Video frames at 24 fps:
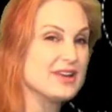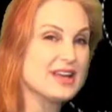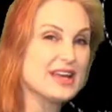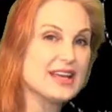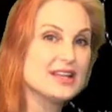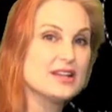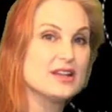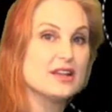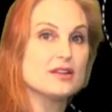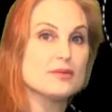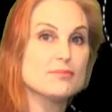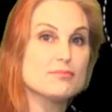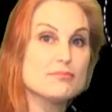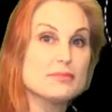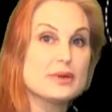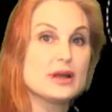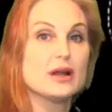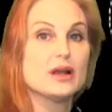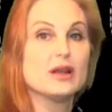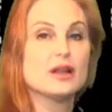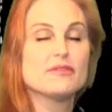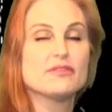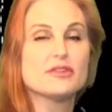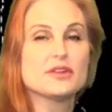of into the
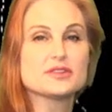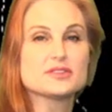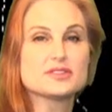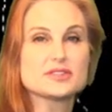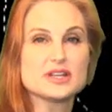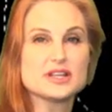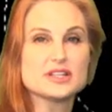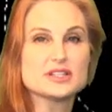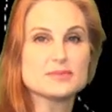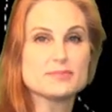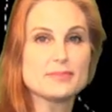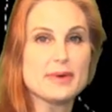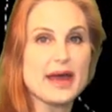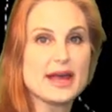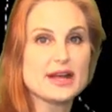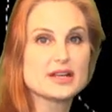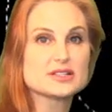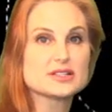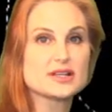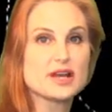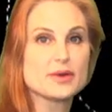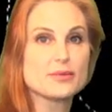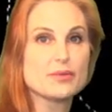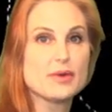middle of the sun's
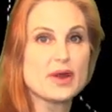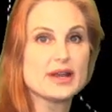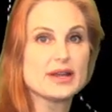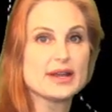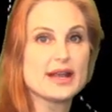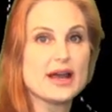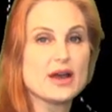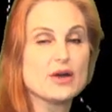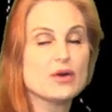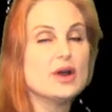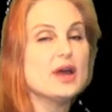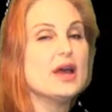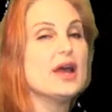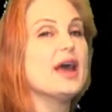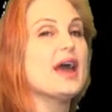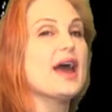backside right now,